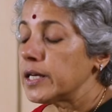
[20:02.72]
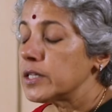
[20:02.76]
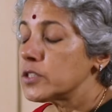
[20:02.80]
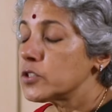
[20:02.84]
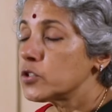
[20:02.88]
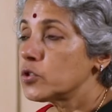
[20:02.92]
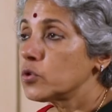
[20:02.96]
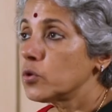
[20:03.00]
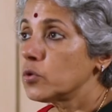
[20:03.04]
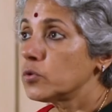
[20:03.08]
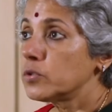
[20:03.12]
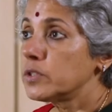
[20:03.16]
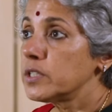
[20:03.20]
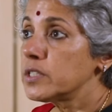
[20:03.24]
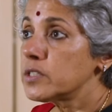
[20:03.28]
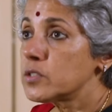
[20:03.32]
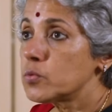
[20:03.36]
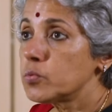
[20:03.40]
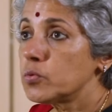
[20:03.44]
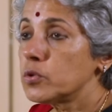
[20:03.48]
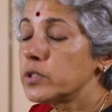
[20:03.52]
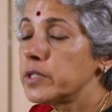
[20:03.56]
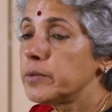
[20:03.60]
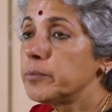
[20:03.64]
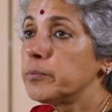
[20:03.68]
so this
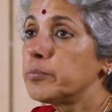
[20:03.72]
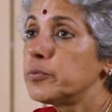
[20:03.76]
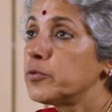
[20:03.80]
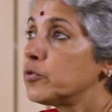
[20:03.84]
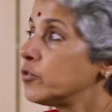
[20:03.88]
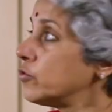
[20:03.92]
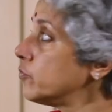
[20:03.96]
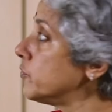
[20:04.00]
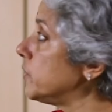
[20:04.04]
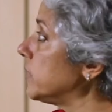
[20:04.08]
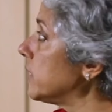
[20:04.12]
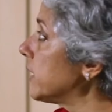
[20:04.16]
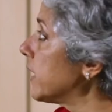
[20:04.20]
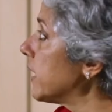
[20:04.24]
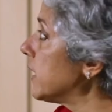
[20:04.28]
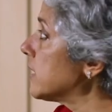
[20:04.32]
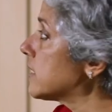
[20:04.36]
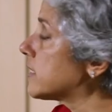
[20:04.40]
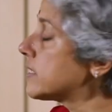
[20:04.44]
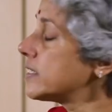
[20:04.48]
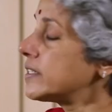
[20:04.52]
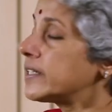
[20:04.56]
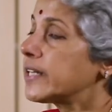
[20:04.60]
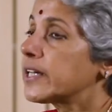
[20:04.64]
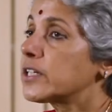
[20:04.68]
would improve the case
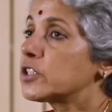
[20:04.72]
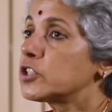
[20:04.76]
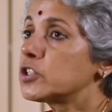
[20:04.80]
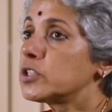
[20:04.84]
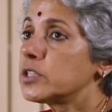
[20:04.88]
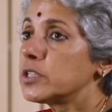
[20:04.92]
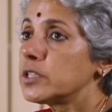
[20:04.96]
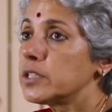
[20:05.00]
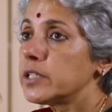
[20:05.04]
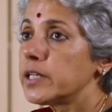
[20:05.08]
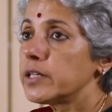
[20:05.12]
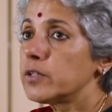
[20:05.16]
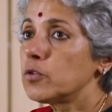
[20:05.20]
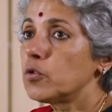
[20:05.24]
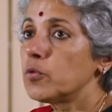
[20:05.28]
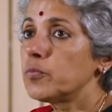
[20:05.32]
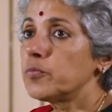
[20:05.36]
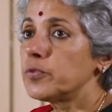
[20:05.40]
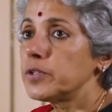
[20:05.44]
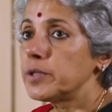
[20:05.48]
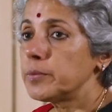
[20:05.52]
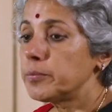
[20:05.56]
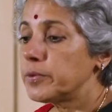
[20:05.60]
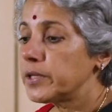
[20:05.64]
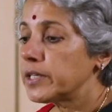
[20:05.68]
detection and
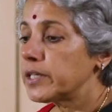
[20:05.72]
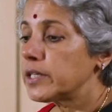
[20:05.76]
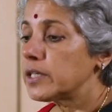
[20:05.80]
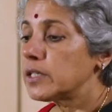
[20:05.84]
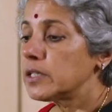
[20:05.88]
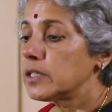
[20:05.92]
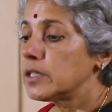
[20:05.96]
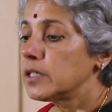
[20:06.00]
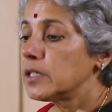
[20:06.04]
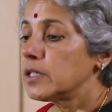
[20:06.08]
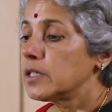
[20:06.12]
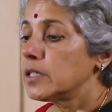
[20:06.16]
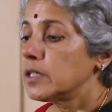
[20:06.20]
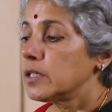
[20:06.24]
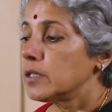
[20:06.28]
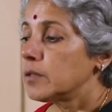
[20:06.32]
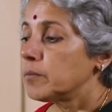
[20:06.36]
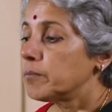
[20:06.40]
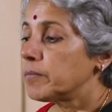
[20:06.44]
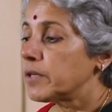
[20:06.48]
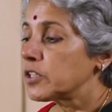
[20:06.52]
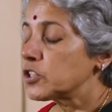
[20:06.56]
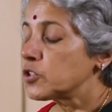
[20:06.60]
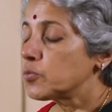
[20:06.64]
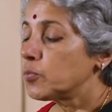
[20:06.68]
hopefully bring in
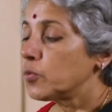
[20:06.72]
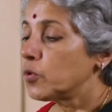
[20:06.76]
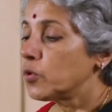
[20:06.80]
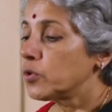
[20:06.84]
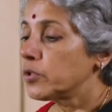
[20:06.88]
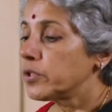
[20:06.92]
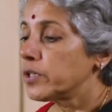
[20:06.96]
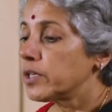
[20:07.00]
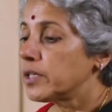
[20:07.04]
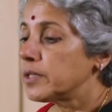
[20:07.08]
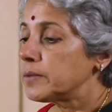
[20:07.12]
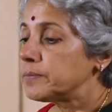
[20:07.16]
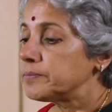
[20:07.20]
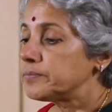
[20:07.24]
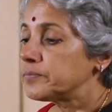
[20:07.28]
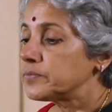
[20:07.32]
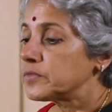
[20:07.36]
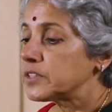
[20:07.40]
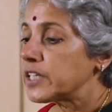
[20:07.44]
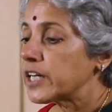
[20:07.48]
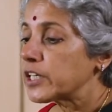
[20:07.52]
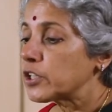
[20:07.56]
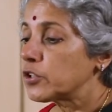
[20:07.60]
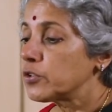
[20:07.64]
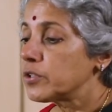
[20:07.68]
much more uh,
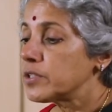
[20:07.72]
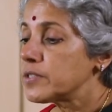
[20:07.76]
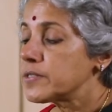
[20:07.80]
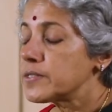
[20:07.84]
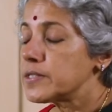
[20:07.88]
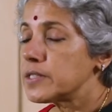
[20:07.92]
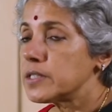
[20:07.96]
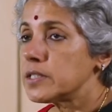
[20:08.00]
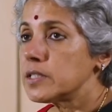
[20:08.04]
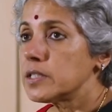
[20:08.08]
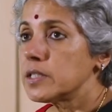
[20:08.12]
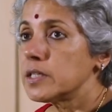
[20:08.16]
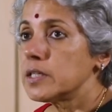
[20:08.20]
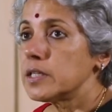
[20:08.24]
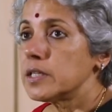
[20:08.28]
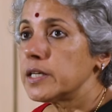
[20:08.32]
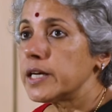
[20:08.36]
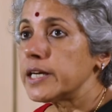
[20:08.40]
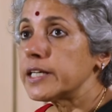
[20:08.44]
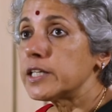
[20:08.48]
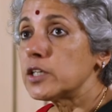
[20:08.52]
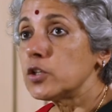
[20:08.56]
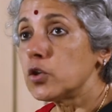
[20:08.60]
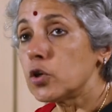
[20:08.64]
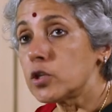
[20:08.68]
accuracy.
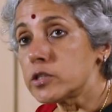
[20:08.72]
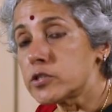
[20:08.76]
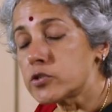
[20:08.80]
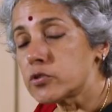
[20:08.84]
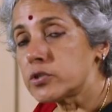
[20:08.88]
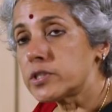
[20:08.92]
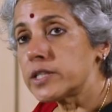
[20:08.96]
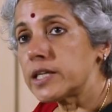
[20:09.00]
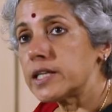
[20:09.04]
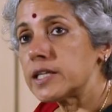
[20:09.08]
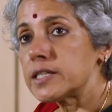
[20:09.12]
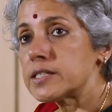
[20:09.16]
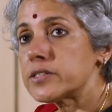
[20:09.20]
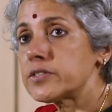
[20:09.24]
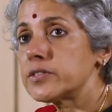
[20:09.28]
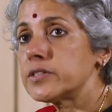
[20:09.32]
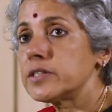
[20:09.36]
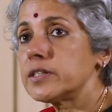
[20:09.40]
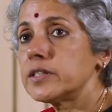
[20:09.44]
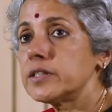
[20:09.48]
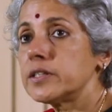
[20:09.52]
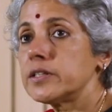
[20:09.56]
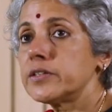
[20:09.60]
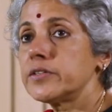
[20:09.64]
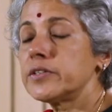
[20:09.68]
It will also tell us
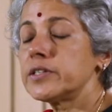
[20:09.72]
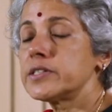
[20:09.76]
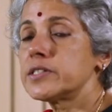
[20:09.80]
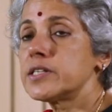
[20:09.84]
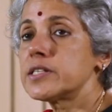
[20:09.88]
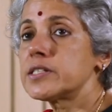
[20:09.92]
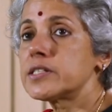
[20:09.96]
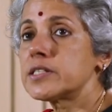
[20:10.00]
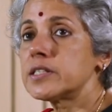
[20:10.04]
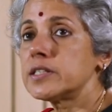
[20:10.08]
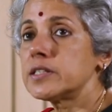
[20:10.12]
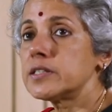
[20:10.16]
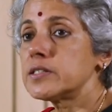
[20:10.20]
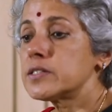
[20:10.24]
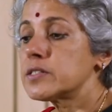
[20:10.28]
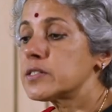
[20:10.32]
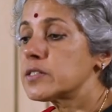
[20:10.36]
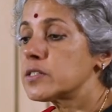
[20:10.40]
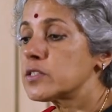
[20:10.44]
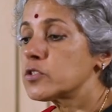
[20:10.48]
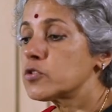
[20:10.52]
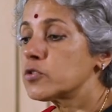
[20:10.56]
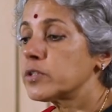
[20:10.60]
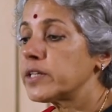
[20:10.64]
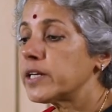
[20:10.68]

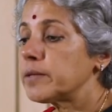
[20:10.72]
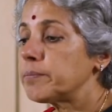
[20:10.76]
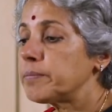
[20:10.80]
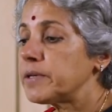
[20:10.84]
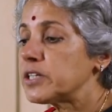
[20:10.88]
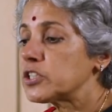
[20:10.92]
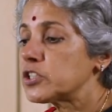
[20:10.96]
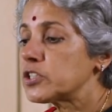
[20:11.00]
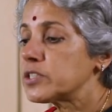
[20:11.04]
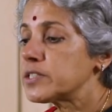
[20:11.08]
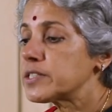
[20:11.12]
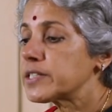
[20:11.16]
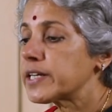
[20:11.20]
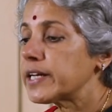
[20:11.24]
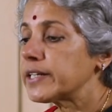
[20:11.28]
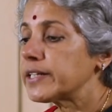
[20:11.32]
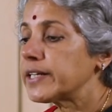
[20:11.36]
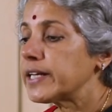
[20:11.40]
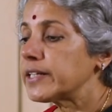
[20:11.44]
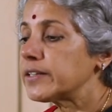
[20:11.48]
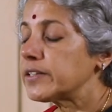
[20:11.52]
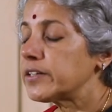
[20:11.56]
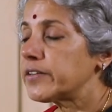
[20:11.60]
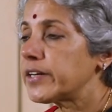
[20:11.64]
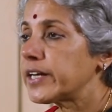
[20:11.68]
resistance so that patients can
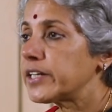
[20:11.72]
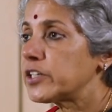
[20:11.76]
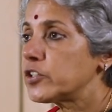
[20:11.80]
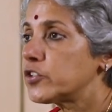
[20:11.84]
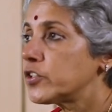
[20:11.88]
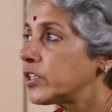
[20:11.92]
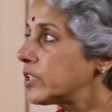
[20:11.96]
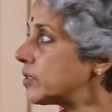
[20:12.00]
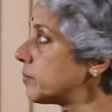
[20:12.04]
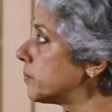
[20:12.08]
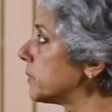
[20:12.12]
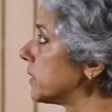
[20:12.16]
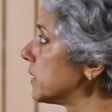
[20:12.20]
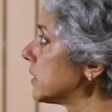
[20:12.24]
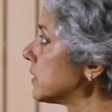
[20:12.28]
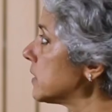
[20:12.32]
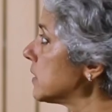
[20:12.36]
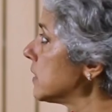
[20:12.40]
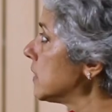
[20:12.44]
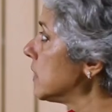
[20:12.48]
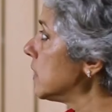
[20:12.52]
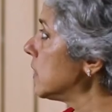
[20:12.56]
get the right treatment.